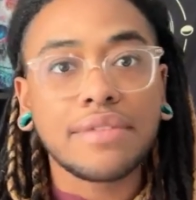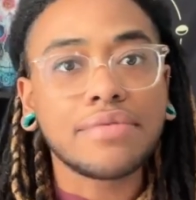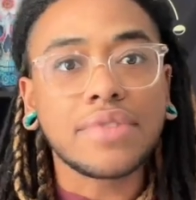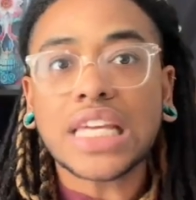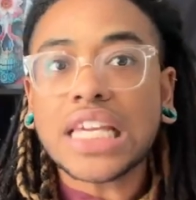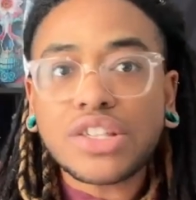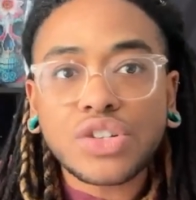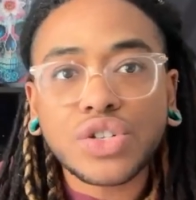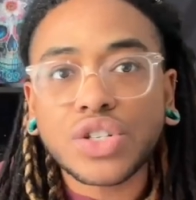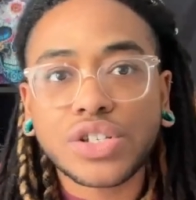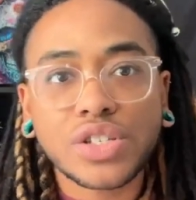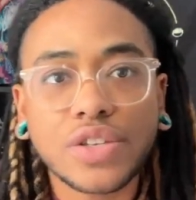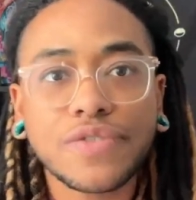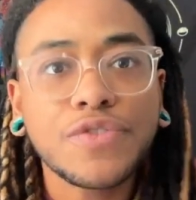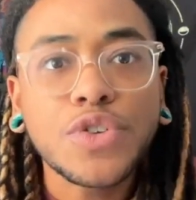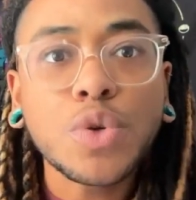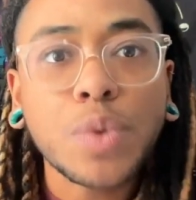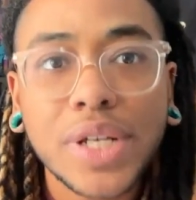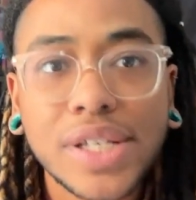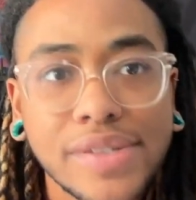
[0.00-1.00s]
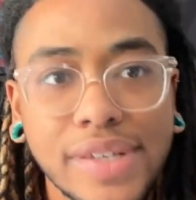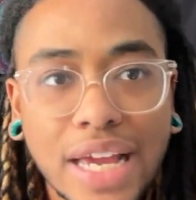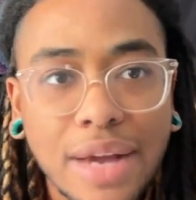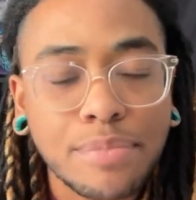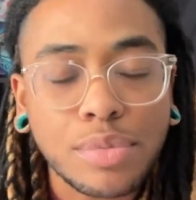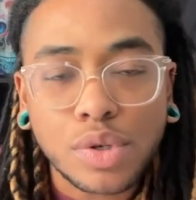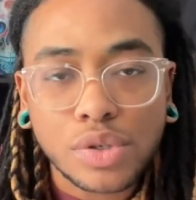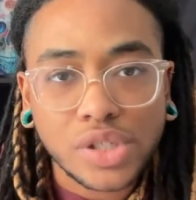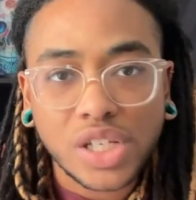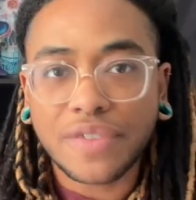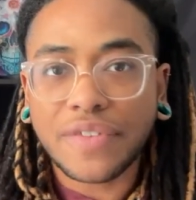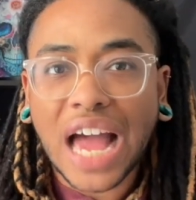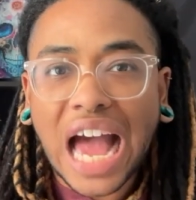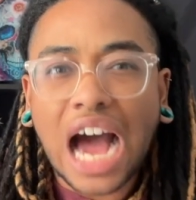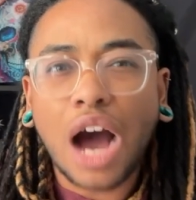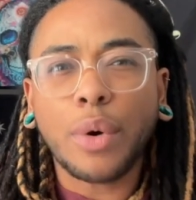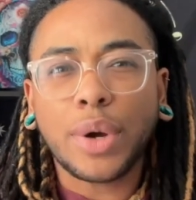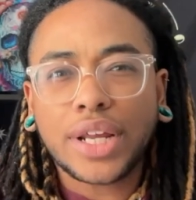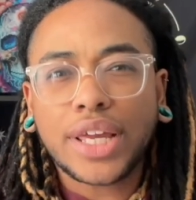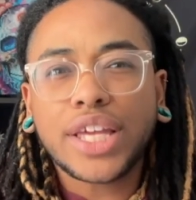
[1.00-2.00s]
These are just a few examples of
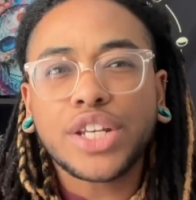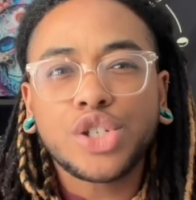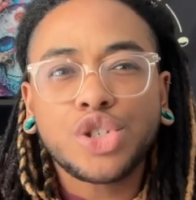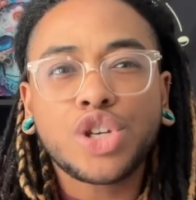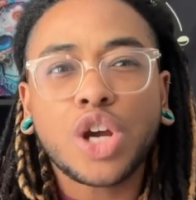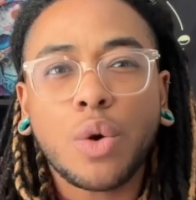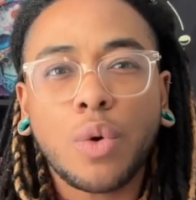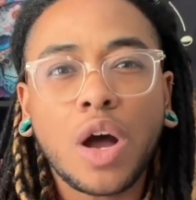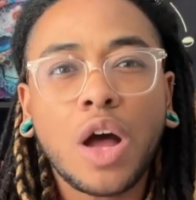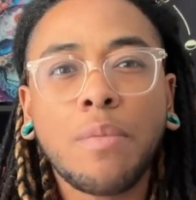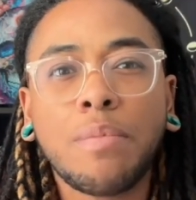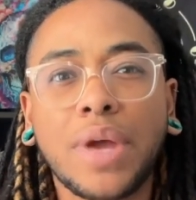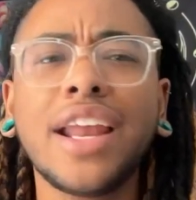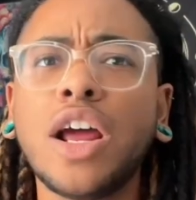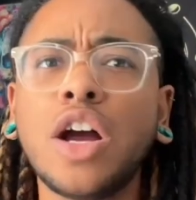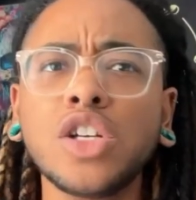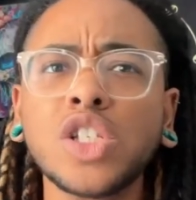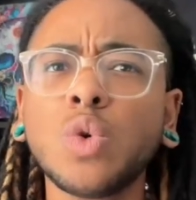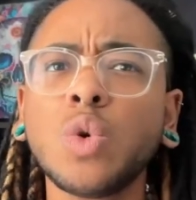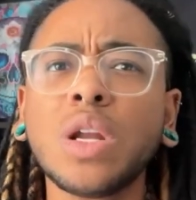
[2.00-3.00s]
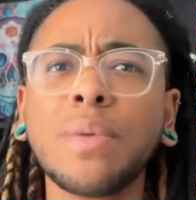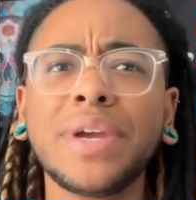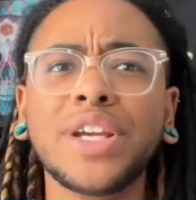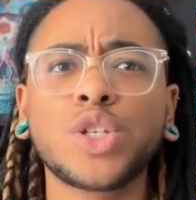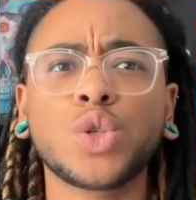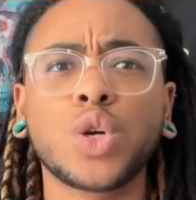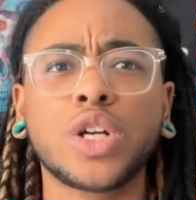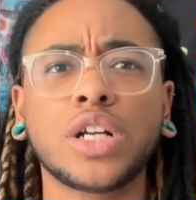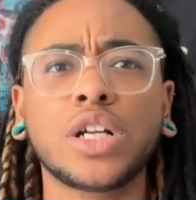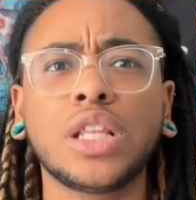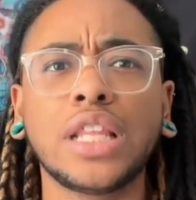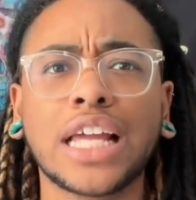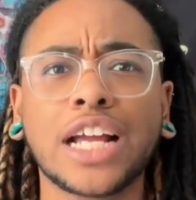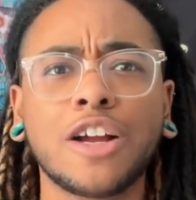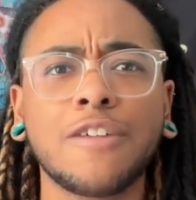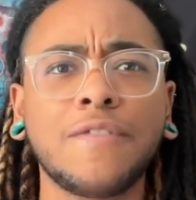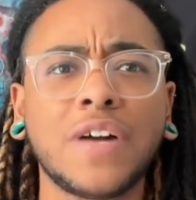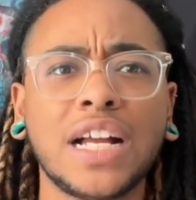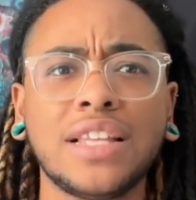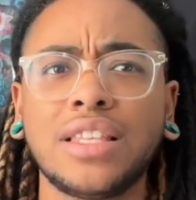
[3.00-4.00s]
how it can show up. And I also want to make sure to
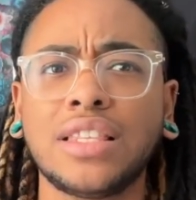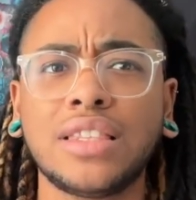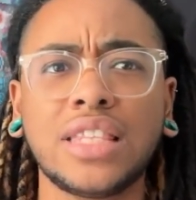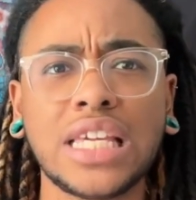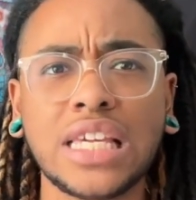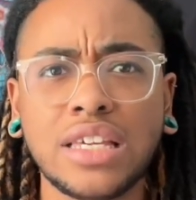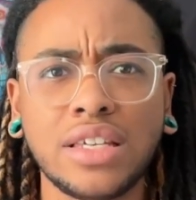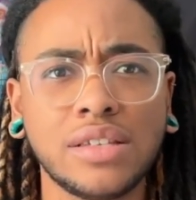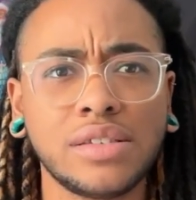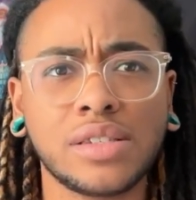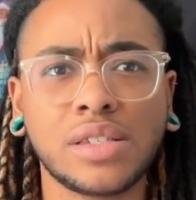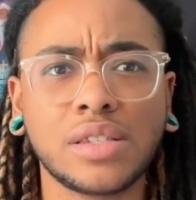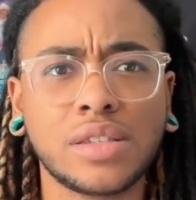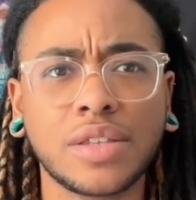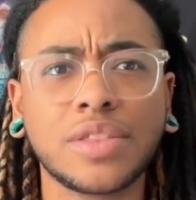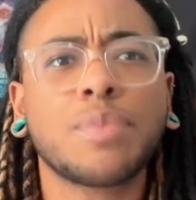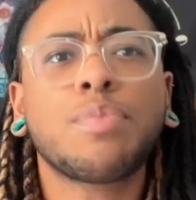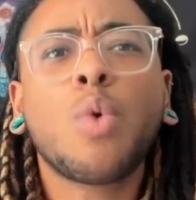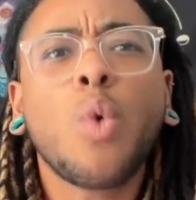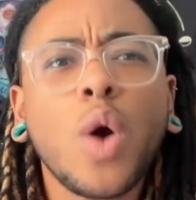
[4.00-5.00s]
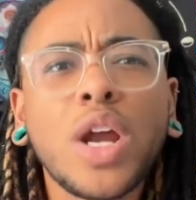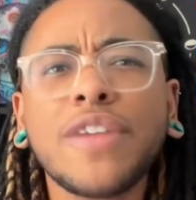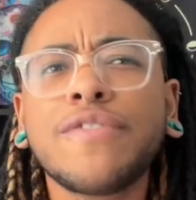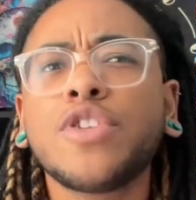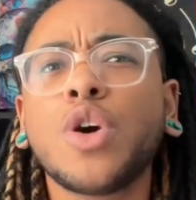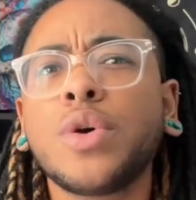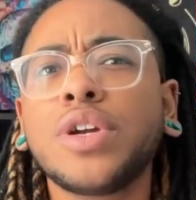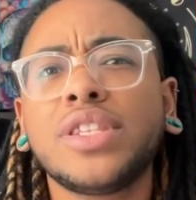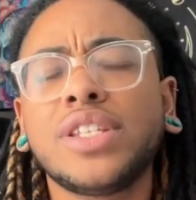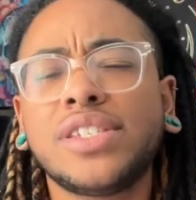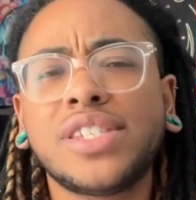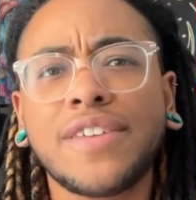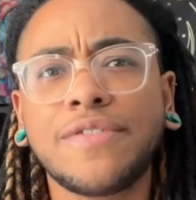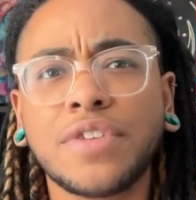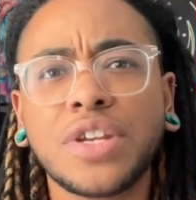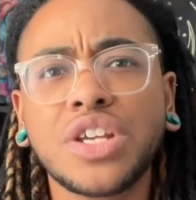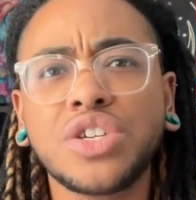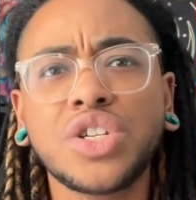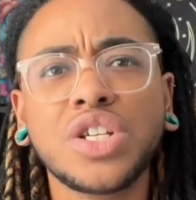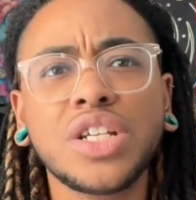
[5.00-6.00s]
clarify that the point of knowing these
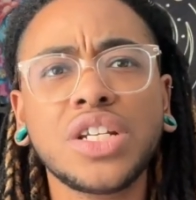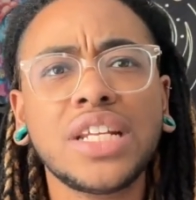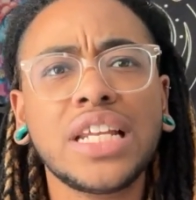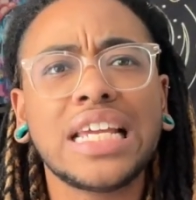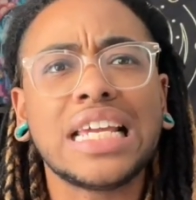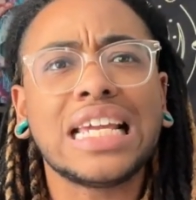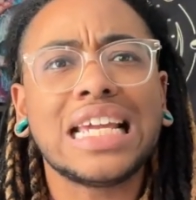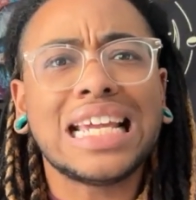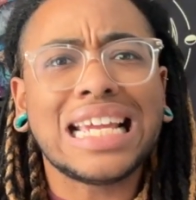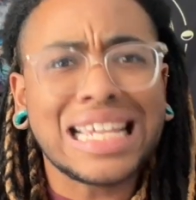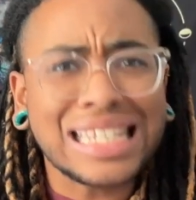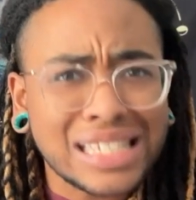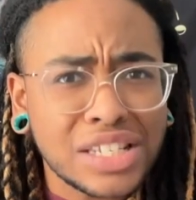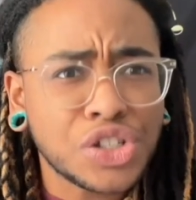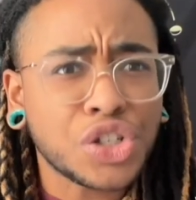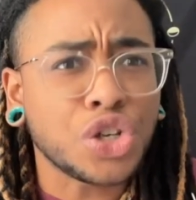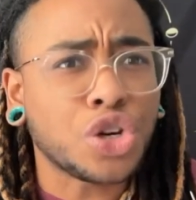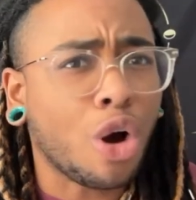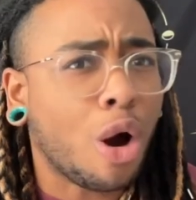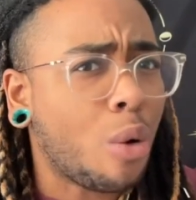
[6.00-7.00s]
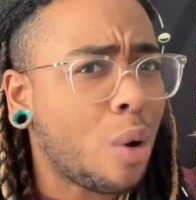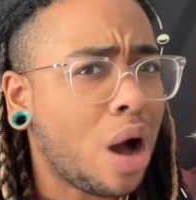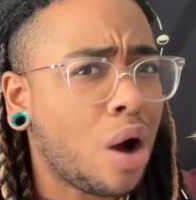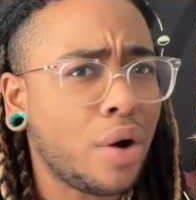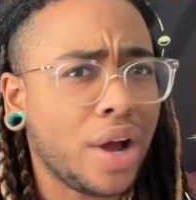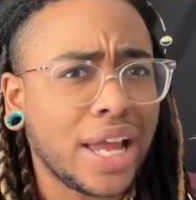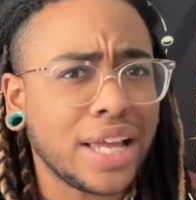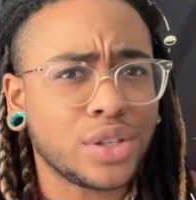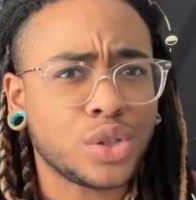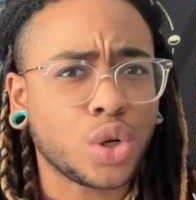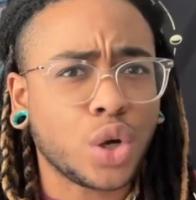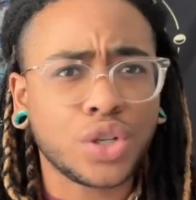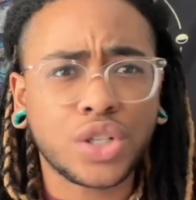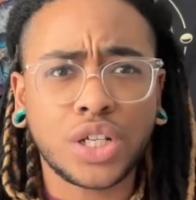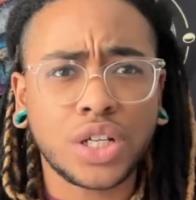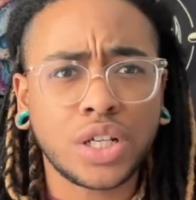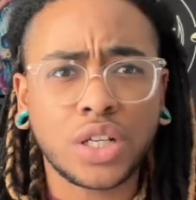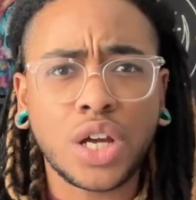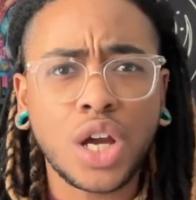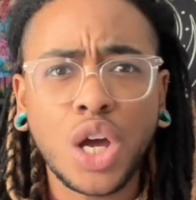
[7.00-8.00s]
definitions isn't to go out and start
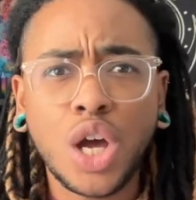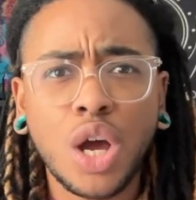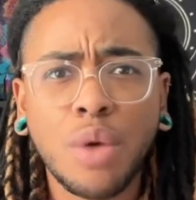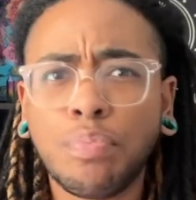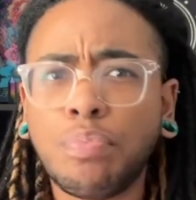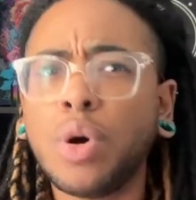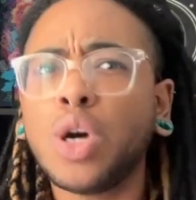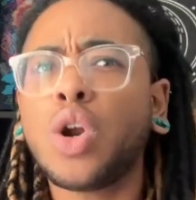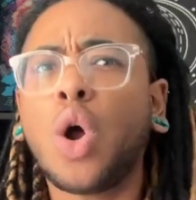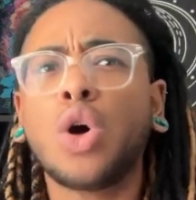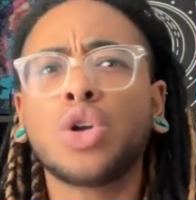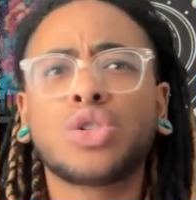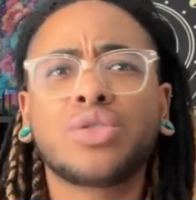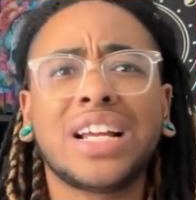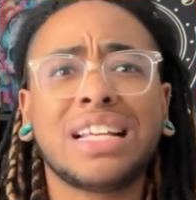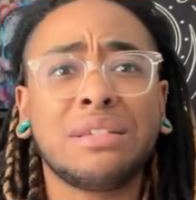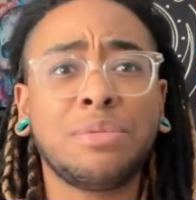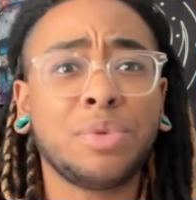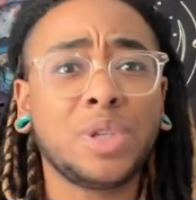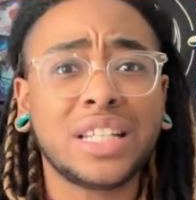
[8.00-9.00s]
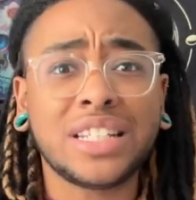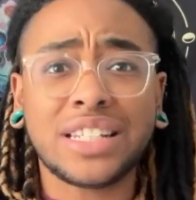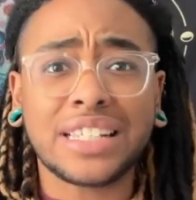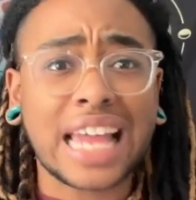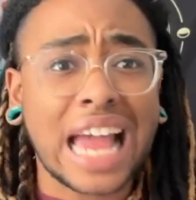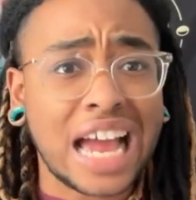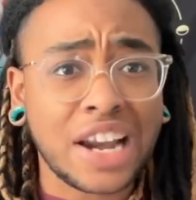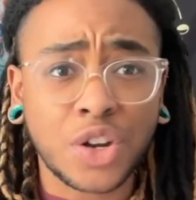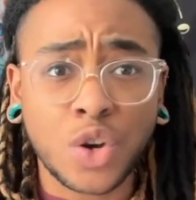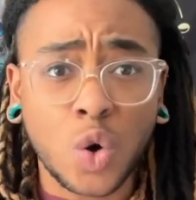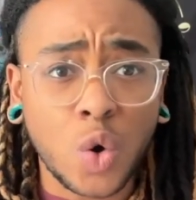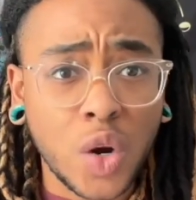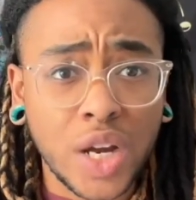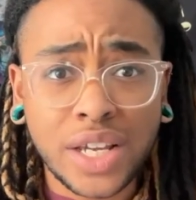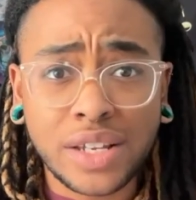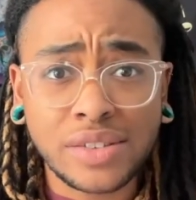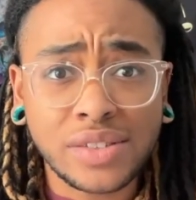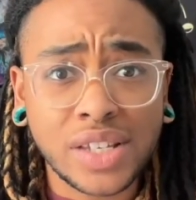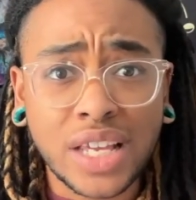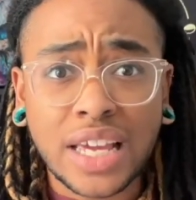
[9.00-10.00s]
to put all trans people into
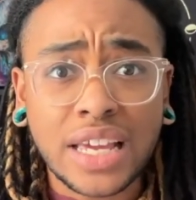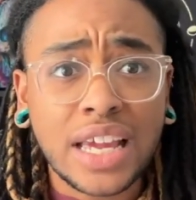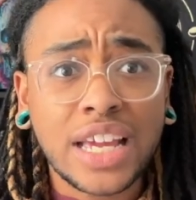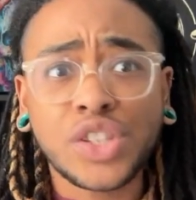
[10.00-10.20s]
categories.